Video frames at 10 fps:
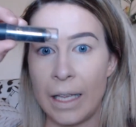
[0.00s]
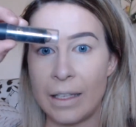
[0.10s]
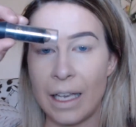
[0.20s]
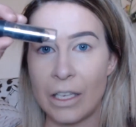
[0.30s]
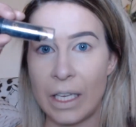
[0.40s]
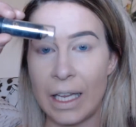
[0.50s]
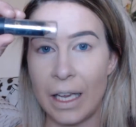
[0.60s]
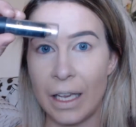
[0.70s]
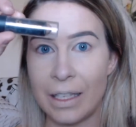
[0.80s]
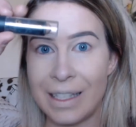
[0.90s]
It's
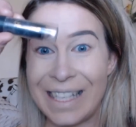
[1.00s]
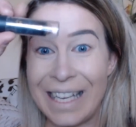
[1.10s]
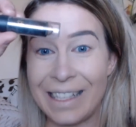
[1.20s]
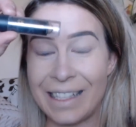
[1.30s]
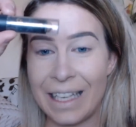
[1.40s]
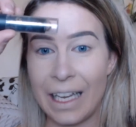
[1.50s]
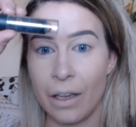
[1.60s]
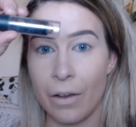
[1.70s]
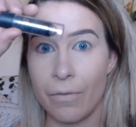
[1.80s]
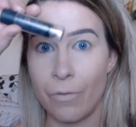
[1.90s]
actually a concealer
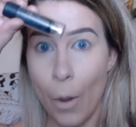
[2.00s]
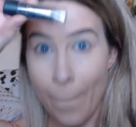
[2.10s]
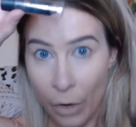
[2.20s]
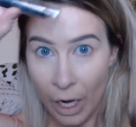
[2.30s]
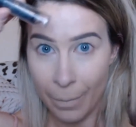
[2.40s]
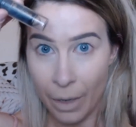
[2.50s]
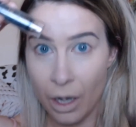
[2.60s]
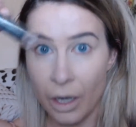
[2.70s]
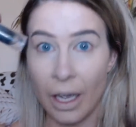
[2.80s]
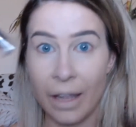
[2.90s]
stick from
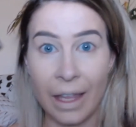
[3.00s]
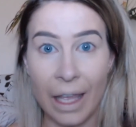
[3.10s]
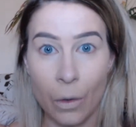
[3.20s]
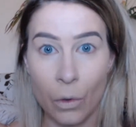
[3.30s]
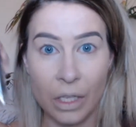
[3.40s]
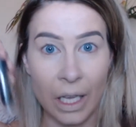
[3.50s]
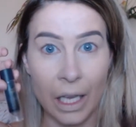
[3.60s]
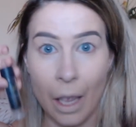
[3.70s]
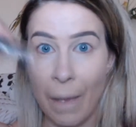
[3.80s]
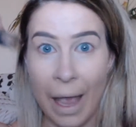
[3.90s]
Primark. I think it was
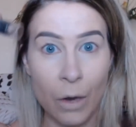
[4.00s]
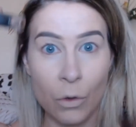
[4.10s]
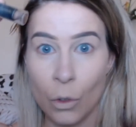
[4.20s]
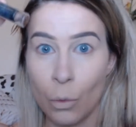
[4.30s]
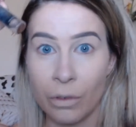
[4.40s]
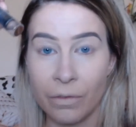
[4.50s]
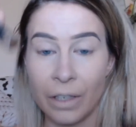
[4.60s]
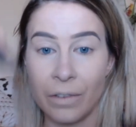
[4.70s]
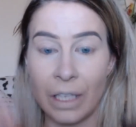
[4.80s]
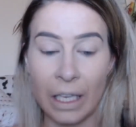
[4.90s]
like £1 or
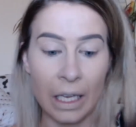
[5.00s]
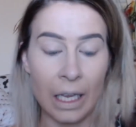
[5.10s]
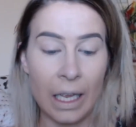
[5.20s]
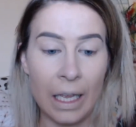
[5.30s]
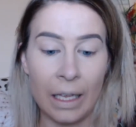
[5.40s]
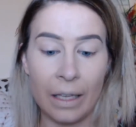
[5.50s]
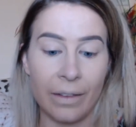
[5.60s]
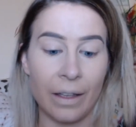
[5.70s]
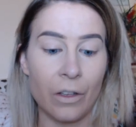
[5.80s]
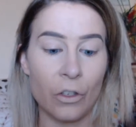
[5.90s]
1.50.
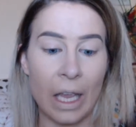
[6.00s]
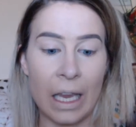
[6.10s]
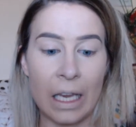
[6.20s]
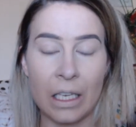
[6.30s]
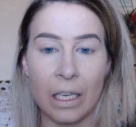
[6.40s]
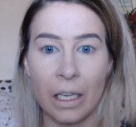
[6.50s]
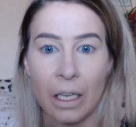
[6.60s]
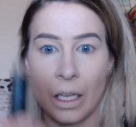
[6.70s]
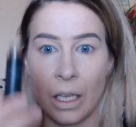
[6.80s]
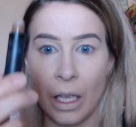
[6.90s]
It's in the shade
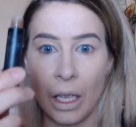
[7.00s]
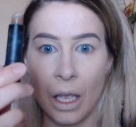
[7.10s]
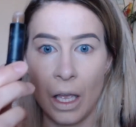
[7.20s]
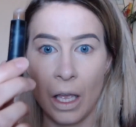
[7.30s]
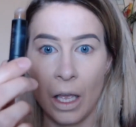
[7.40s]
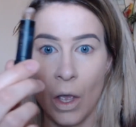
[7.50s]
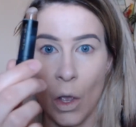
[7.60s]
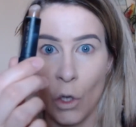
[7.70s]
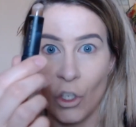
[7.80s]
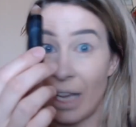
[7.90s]

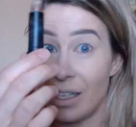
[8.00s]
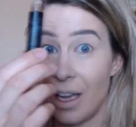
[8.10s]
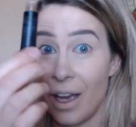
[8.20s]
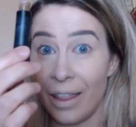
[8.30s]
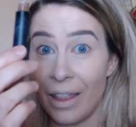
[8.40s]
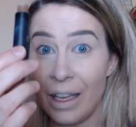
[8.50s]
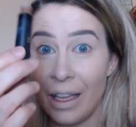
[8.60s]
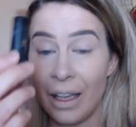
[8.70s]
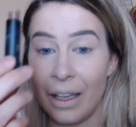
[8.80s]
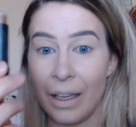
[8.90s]
Chestnut, I
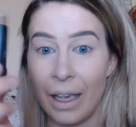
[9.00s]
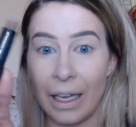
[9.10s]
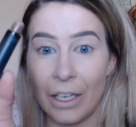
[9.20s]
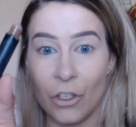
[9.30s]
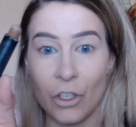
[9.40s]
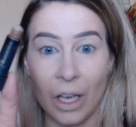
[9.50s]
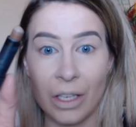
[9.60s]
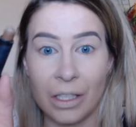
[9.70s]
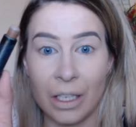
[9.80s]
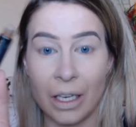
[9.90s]
think, and it's
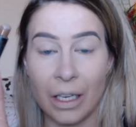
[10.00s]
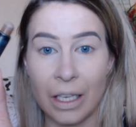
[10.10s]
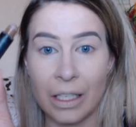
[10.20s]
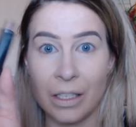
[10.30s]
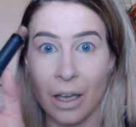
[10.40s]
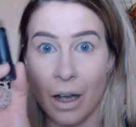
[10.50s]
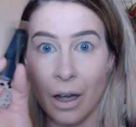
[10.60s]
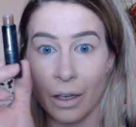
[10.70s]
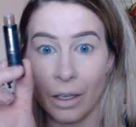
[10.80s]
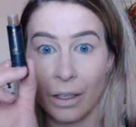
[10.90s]
just a nice
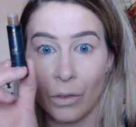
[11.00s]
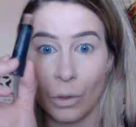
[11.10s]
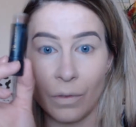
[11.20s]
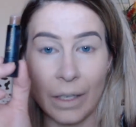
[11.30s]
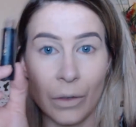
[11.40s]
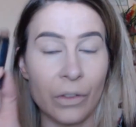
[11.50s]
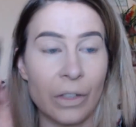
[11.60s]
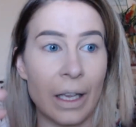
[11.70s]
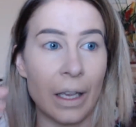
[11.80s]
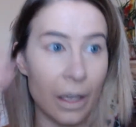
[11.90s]
dark sort of little
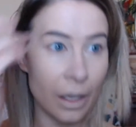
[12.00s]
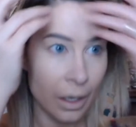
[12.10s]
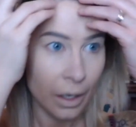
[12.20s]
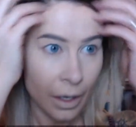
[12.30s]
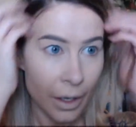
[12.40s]
stick.